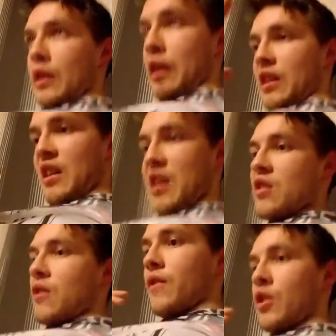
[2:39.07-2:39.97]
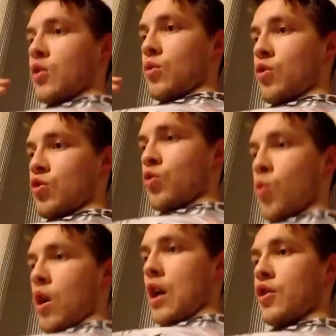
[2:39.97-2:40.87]
like, in the video to
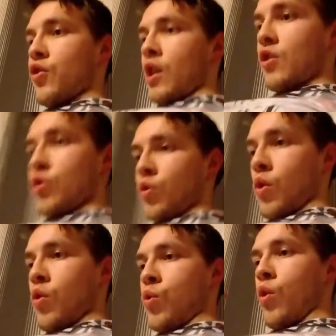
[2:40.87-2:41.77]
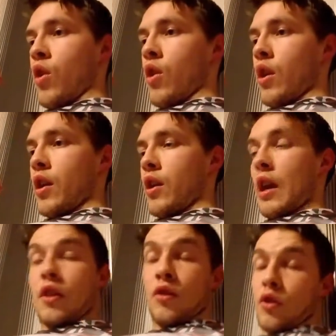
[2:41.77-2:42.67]
show underagers who are
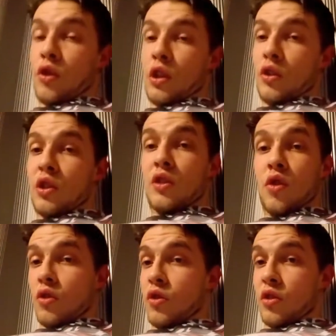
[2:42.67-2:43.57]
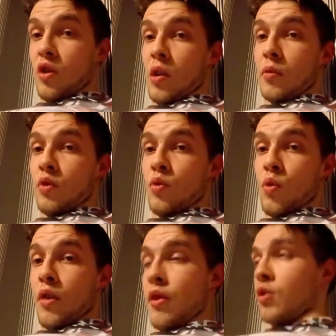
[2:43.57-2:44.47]
age of 13, because he's got subscribers
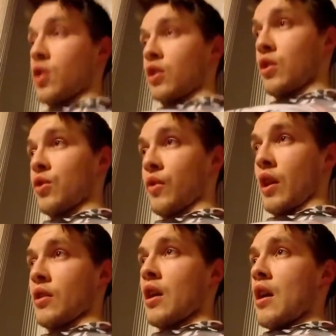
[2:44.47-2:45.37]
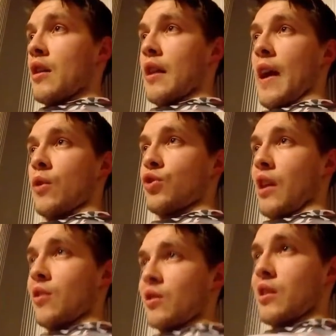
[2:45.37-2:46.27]
who are 13 years of age. Now,
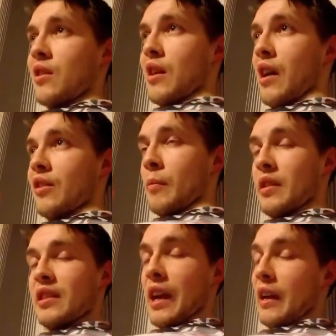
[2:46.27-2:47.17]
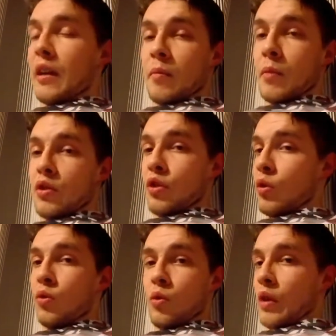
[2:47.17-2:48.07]
generally, that is a mistake, because you
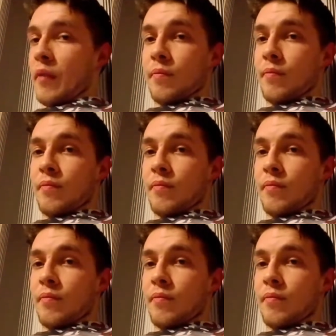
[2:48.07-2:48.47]
don't do that.